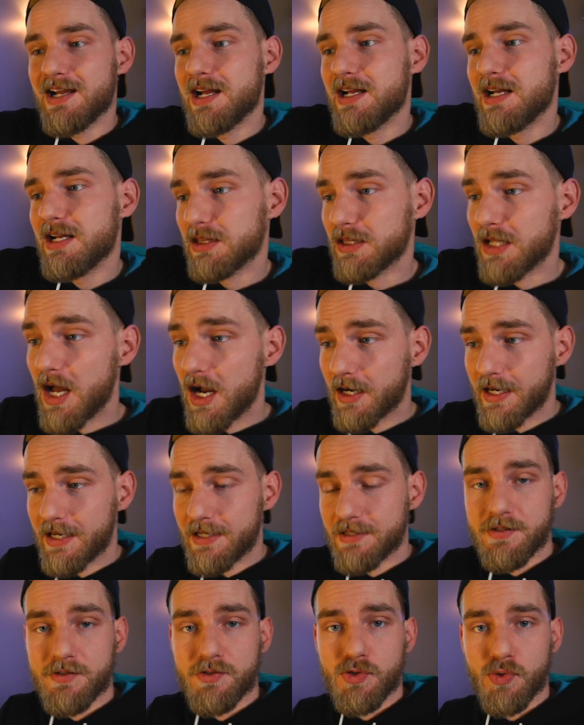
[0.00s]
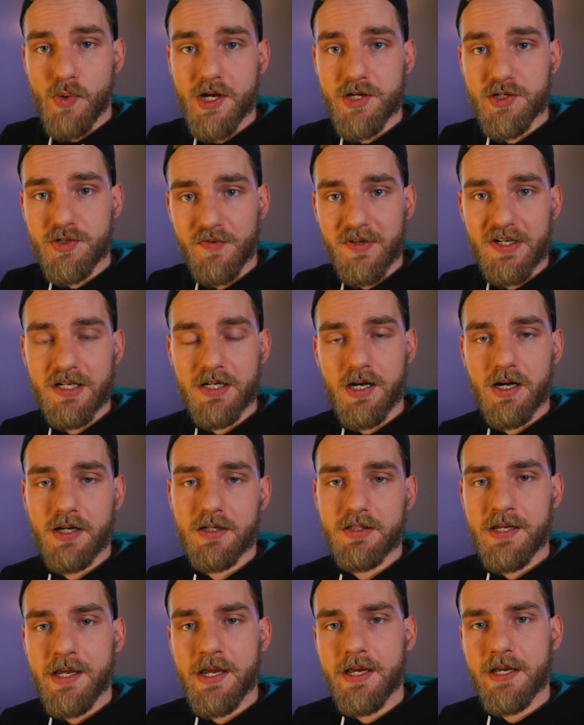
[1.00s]
log into Twitch via
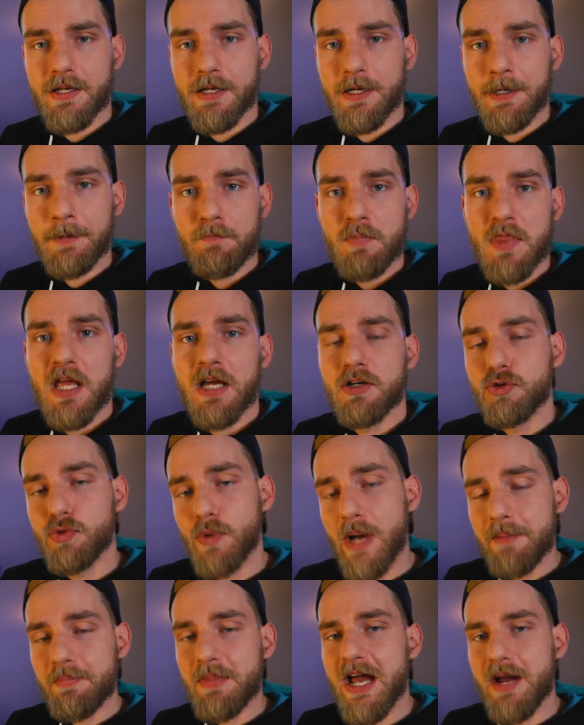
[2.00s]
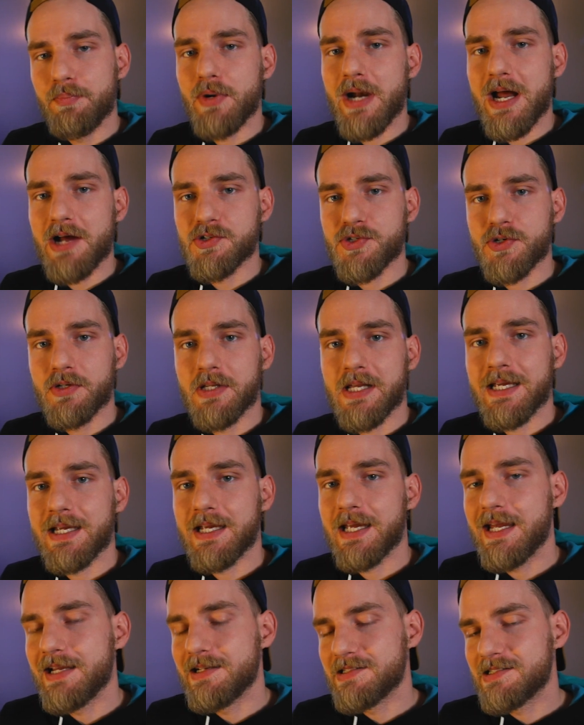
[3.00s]
Uncanny, grab that browser
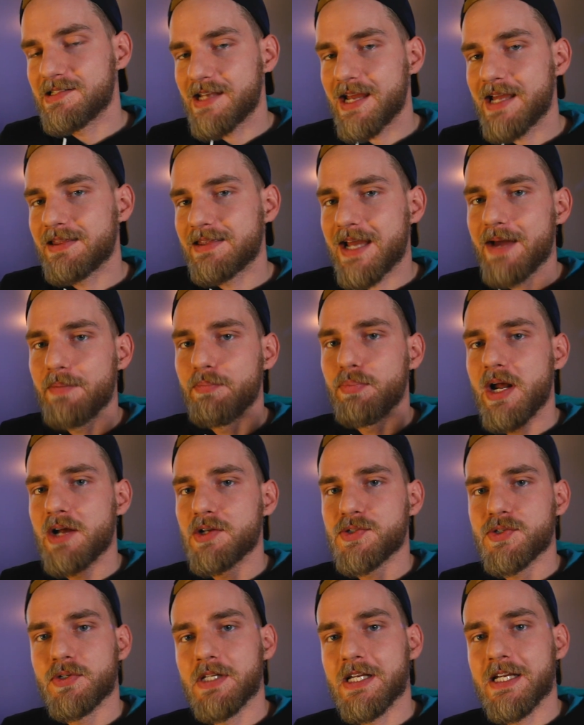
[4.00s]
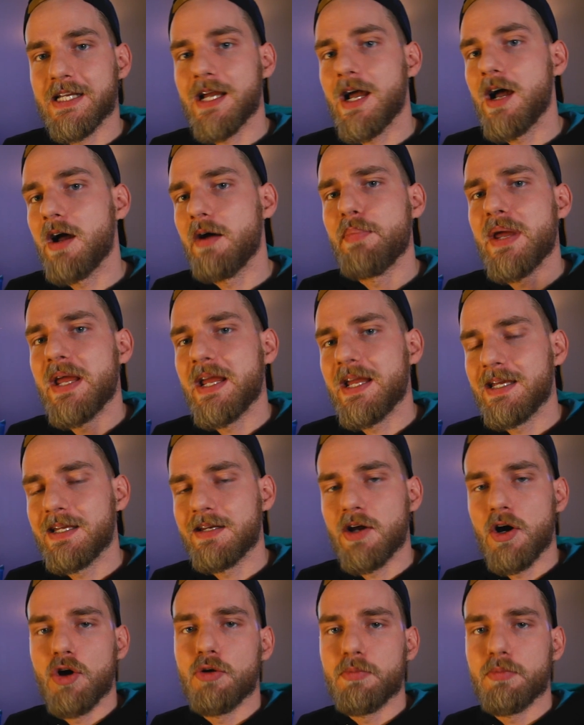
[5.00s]
link, and set that browser link up
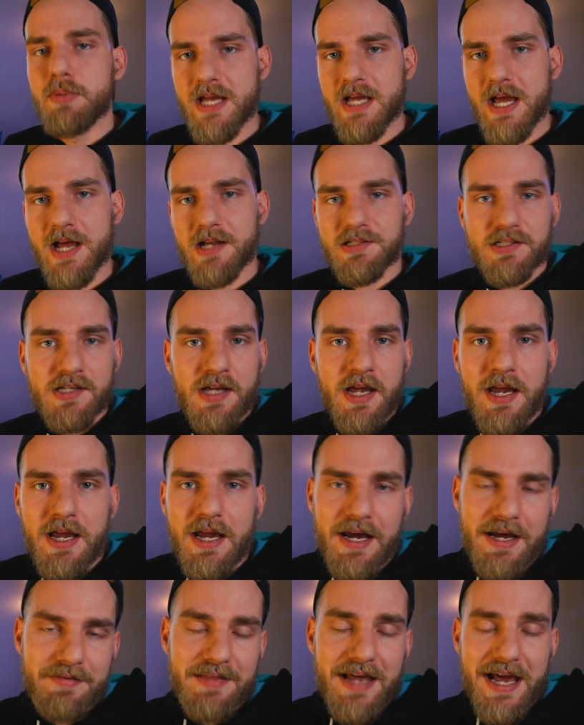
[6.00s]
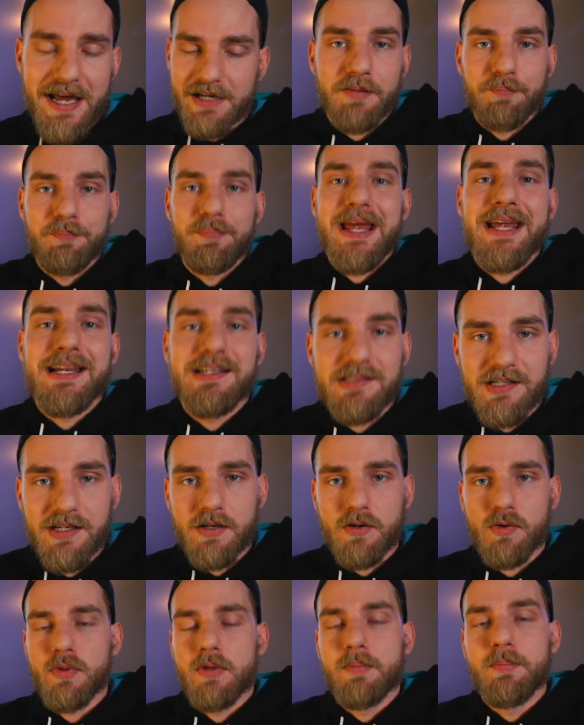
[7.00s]
in OBS. And that is
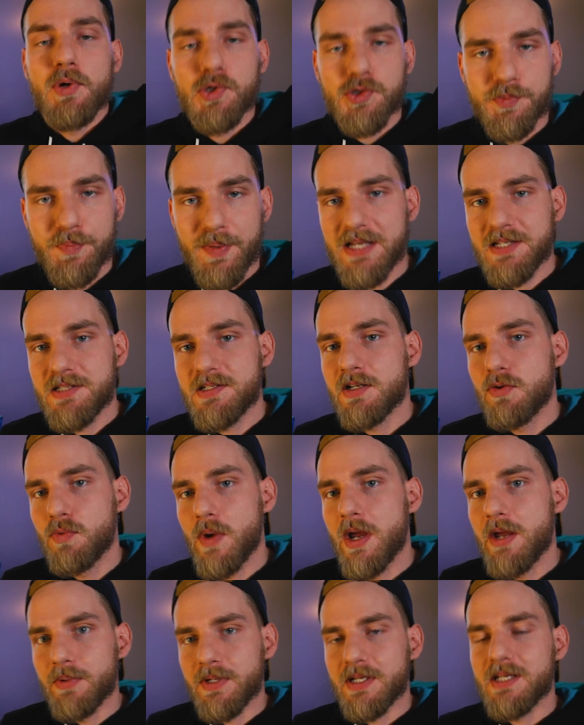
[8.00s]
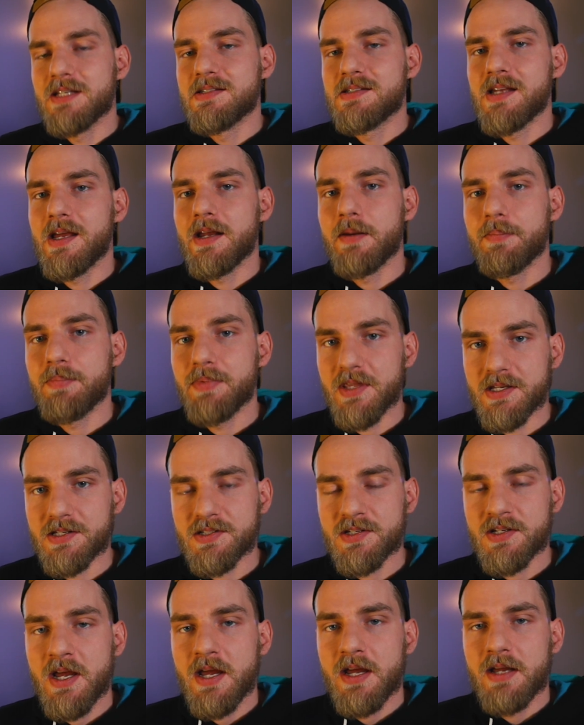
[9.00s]
basic, or the most basic way we can set up
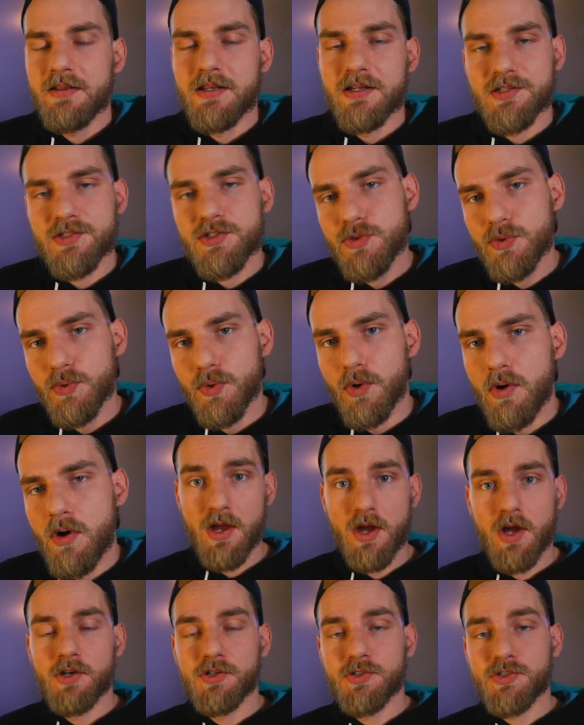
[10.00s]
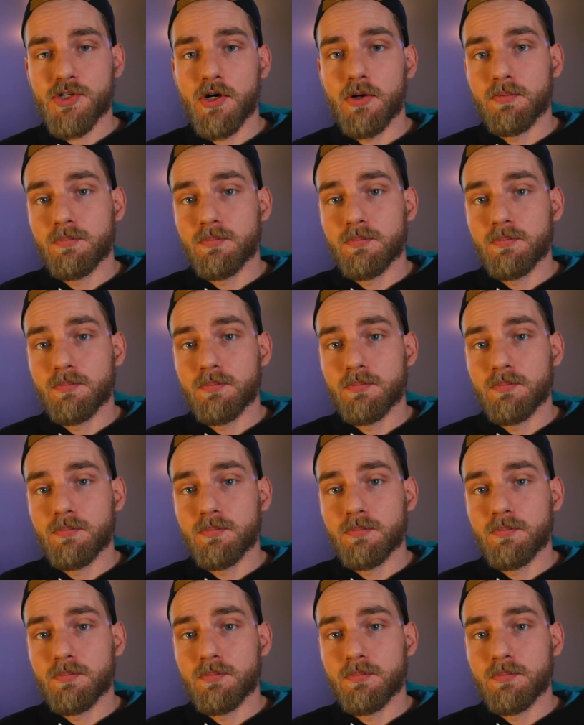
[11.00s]
this tool. So